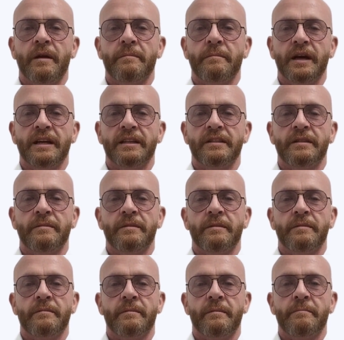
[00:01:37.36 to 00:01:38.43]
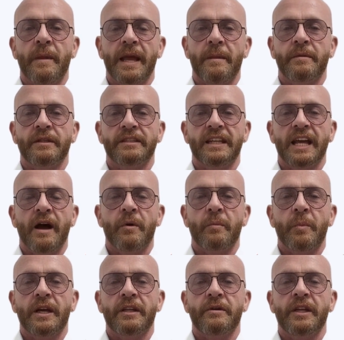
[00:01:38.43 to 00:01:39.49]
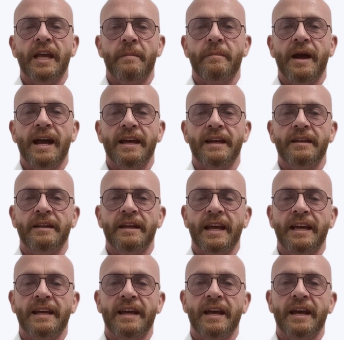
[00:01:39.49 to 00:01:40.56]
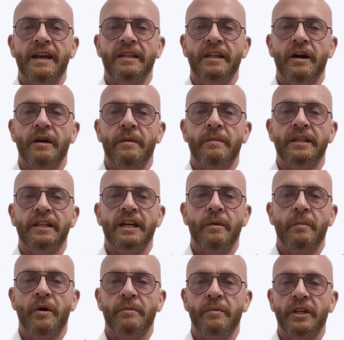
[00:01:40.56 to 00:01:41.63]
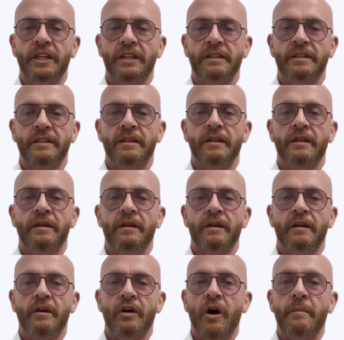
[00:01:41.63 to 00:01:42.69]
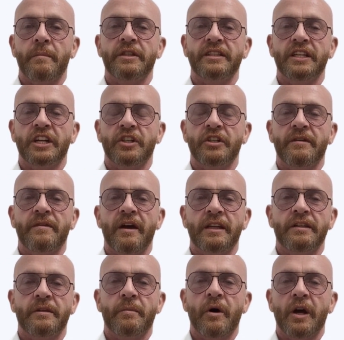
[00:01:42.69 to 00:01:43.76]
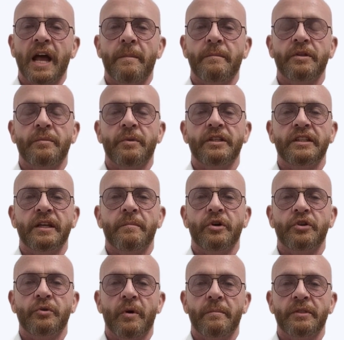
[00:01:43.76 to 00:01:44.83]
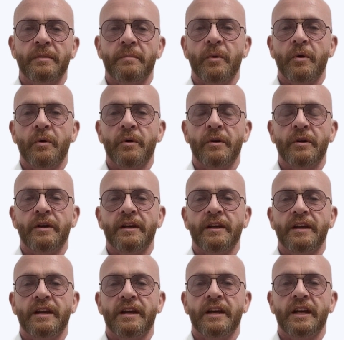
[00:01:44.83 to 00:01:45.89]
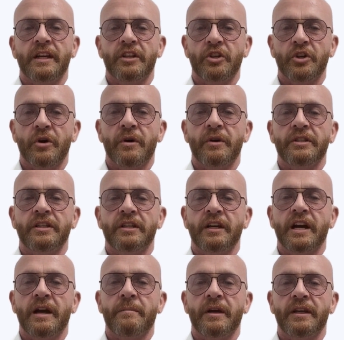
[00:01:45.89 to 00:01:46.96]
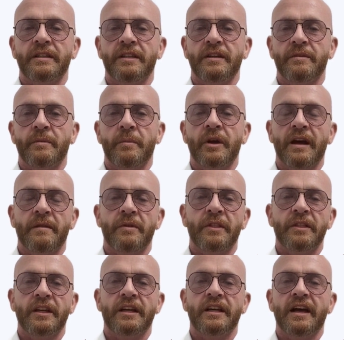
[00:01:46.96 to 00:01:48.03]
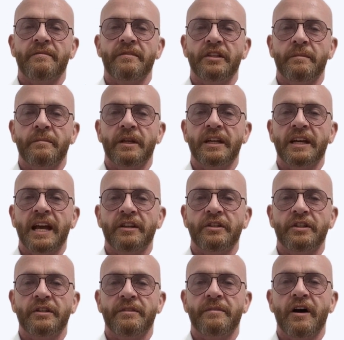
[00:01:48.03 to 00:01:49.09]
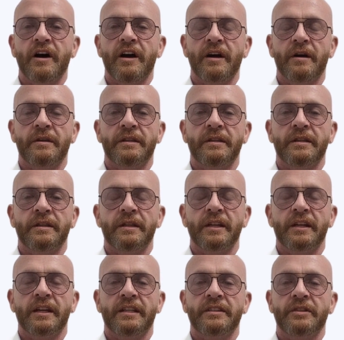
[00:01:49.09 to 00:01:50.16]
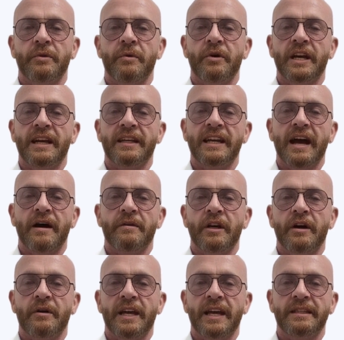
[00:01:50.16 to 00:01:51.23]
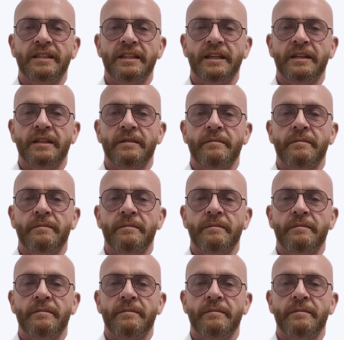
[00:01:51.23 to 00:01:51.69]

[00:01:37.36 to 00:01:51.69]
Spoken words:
Plus, payments, how and when you get paid, aka the only bit anyone reads. Compensation events, what happens when someone drops the ball. Insurance and liability for when everything inevitably catches fire, and it's all laid out, no guessing.